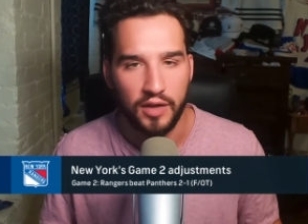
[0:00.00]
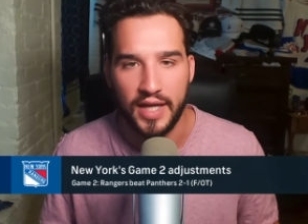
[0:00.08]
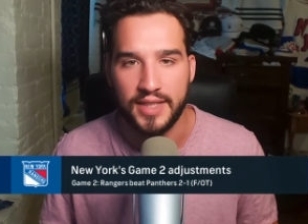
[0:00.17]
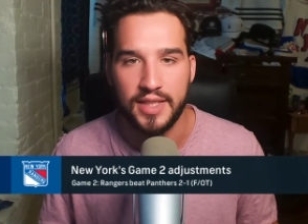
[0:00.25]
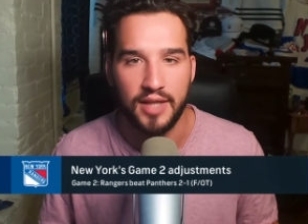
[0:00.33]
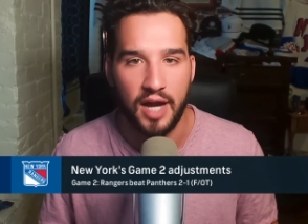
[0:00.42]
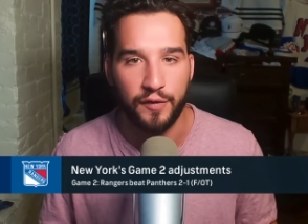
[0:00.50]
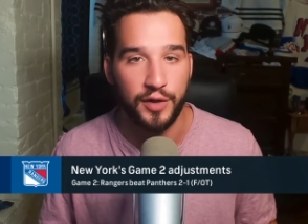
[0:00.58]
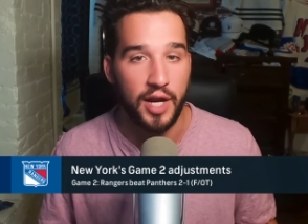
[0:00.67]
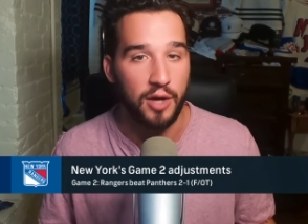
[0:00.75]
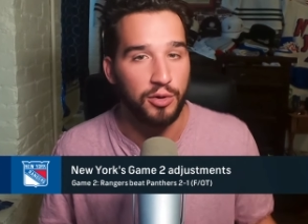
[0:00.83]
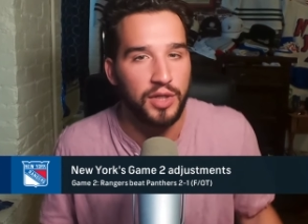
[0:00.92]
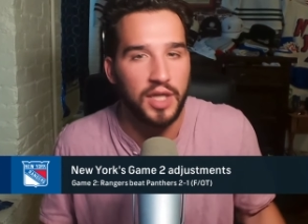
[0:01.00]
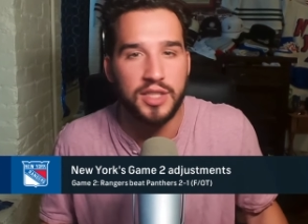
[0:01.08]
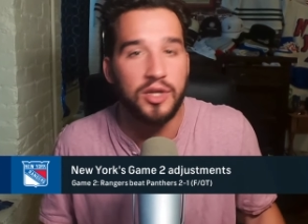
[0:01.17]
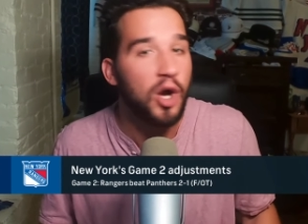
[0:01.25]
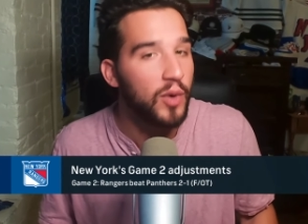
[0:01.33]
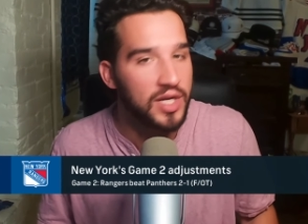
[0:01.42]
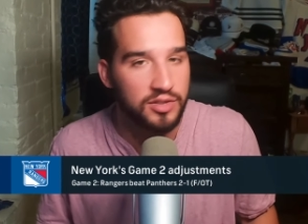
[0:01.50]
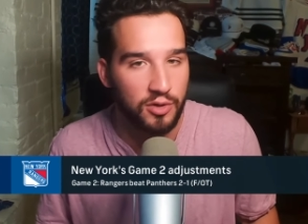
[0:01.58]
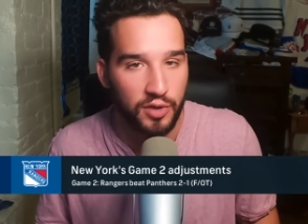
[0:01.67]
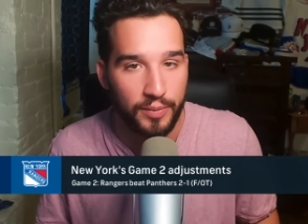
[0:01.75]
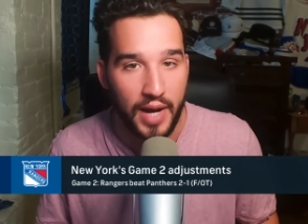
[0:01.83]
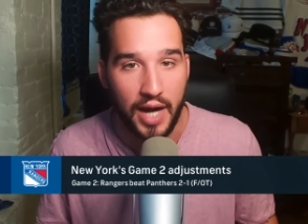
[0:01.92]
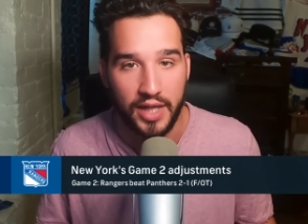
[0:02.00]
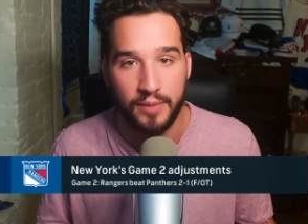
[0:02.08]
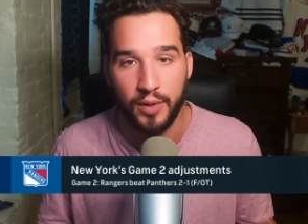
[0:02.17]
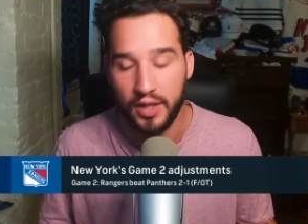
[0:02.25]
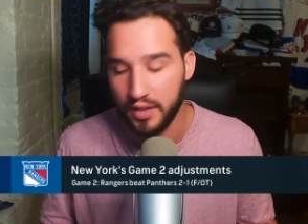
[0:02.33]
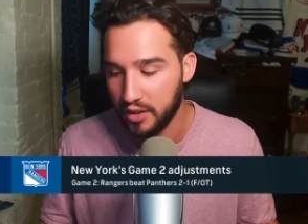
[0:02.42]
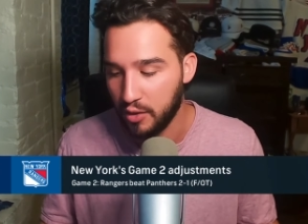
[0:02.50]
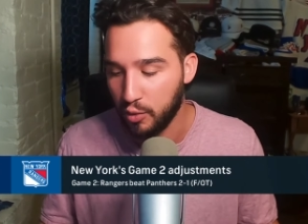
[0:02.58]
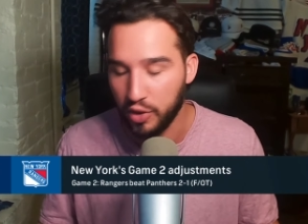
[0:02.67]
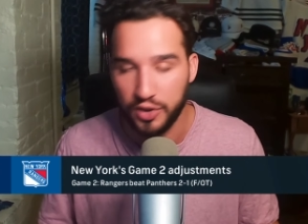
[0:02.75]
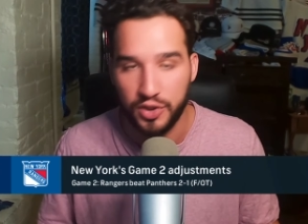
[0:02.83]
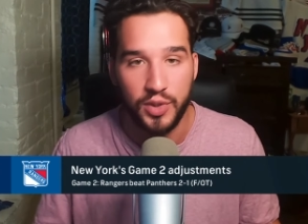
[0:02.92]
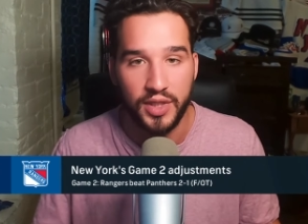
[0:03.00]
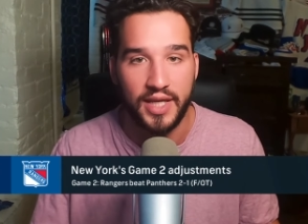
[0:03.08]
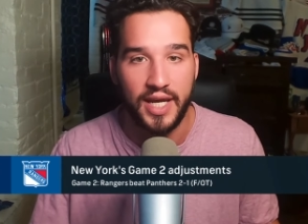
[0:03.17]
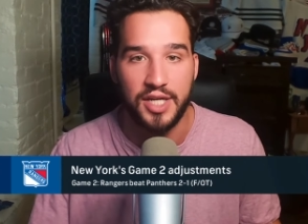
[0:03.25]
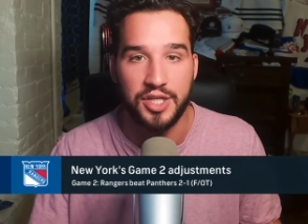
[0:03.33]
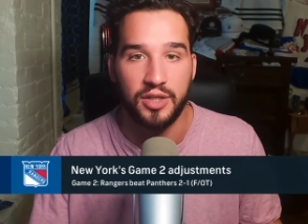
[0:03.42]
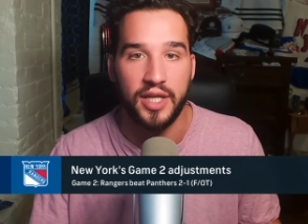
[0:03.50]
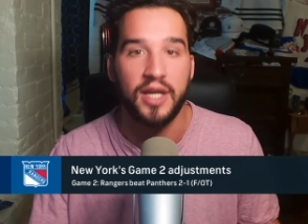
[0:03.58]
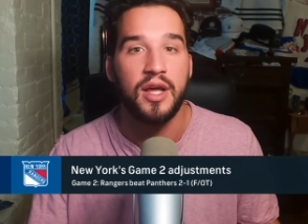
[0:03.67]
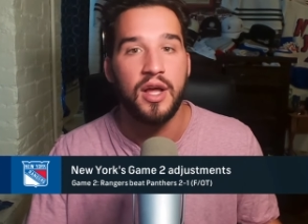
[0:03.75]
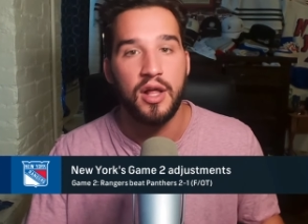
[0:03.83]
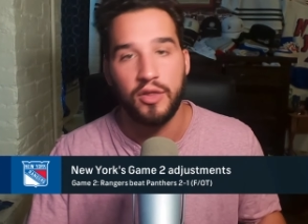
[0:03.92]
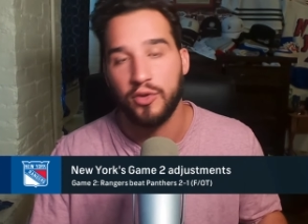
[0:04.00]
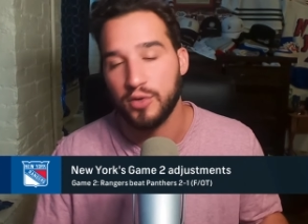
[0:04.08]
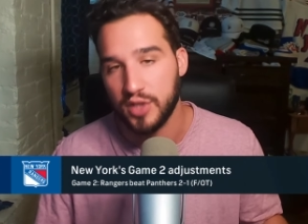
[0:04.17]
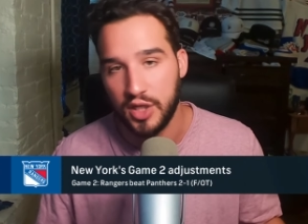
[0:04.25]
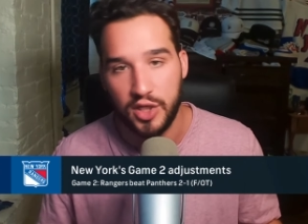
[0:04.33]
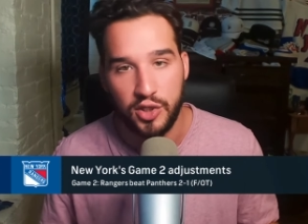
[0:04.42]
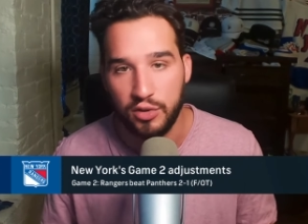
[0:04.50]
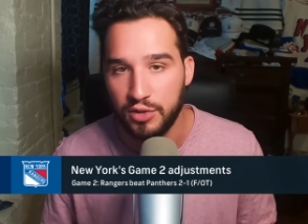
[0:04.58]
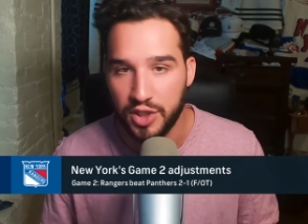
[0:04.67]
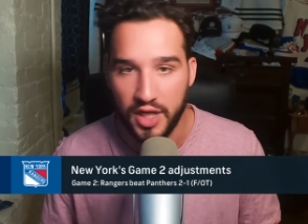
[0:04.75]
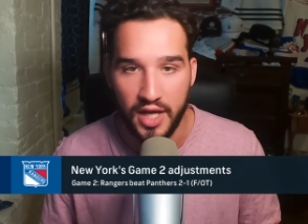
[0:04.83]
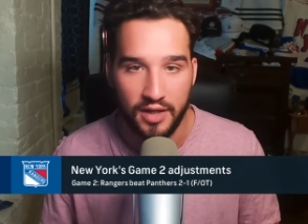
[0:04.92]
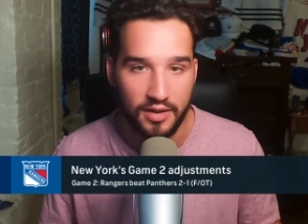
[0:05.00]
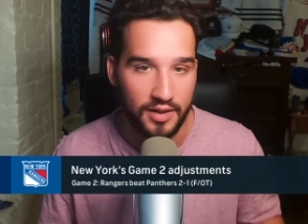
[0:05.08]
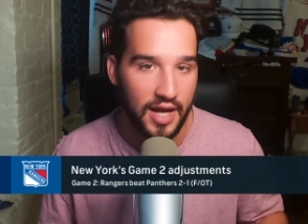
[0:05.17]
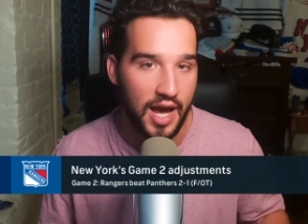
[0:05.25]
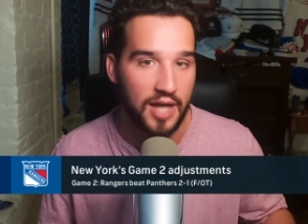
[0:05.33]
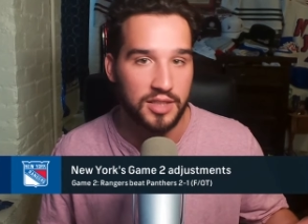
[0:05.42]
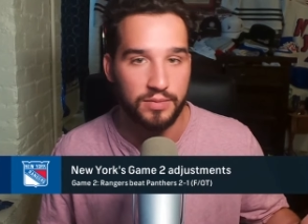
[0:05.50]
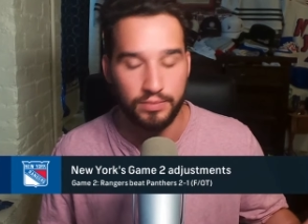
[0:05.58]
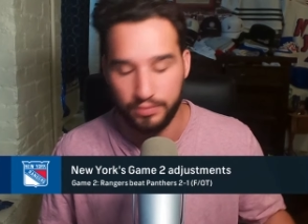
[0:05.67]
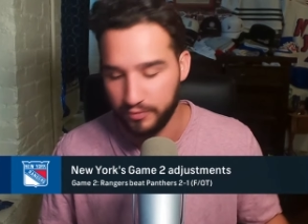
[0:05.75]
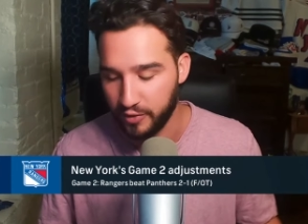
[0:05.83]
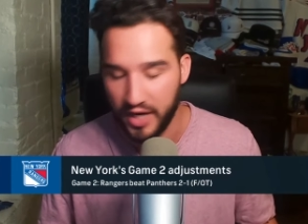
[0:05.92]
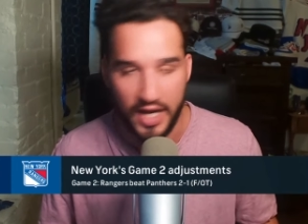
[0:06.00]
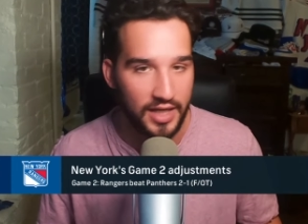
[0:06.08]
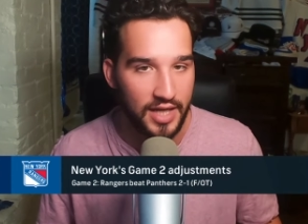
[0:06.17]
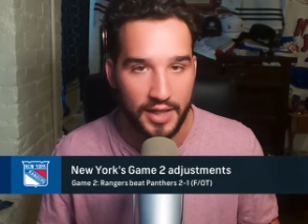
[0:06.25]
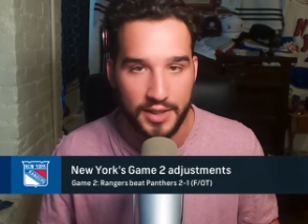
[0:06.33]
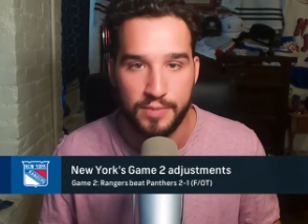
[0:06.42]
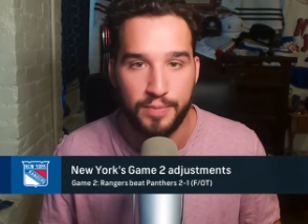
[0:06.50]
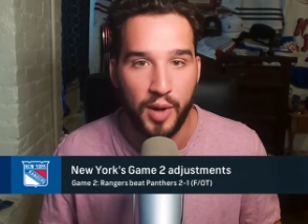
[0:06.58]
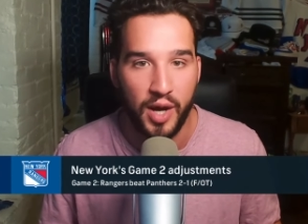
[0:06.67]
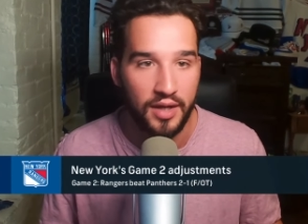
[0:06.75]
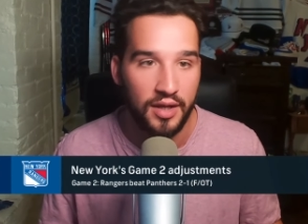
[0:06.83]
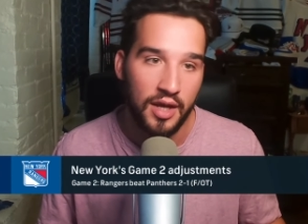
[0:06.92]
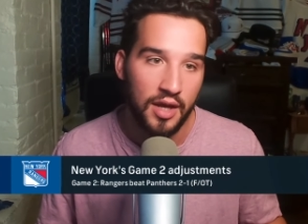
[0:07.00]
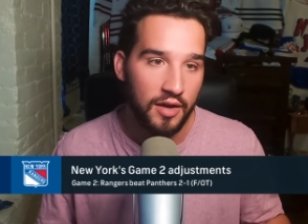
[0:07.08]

Alexi Lafreniere, who doesn't always throw the body, but, you know, will do it occasionally. There's a huge hit, knocks Verhaeghe on his butt.